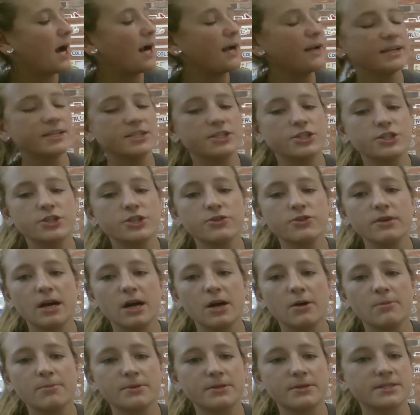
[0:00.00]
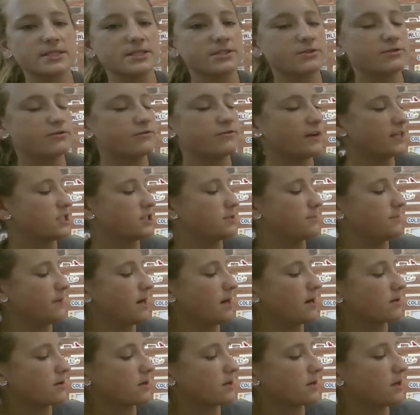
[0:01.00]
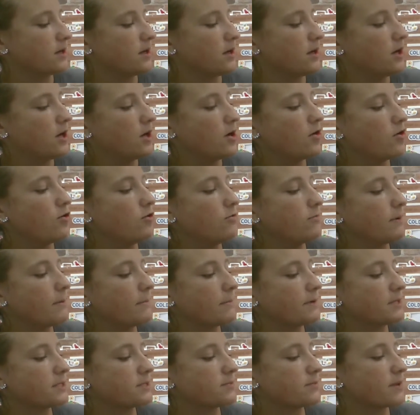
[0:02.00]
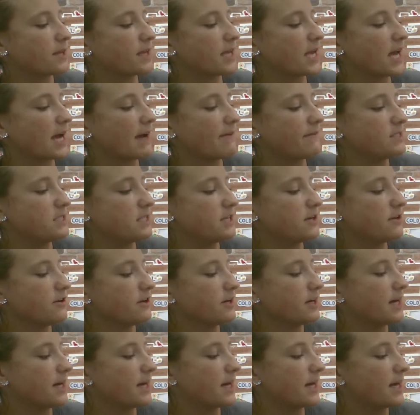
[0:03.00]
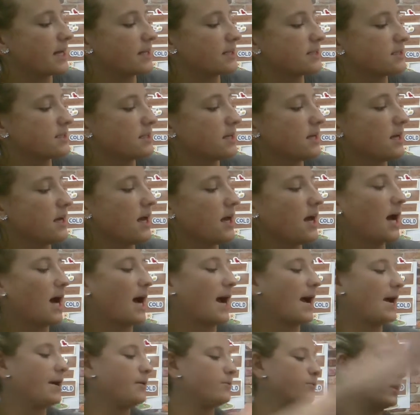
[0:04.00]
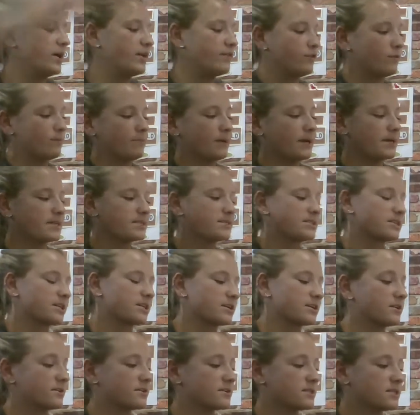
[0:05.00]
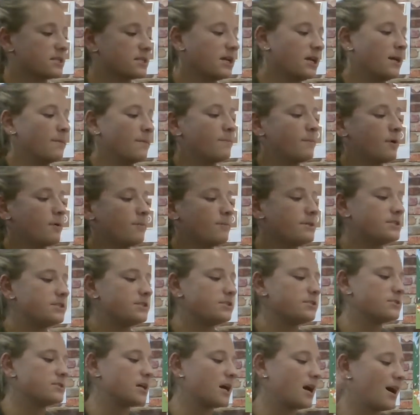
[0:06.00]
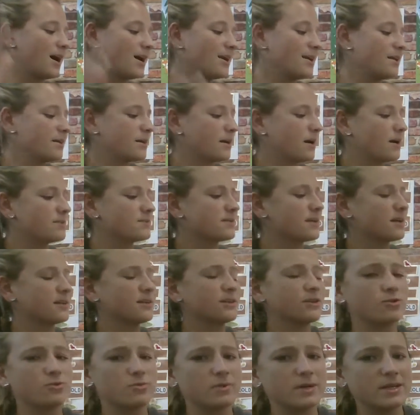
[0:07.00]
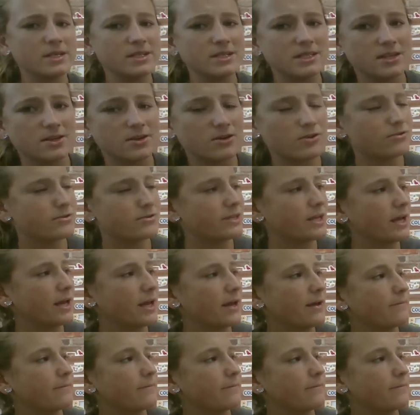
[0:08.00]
need two helpers to fetch milk. Who remembers where the cafeteria is? I wave in big circles, but Mr. Todd calls on Luis and Jose.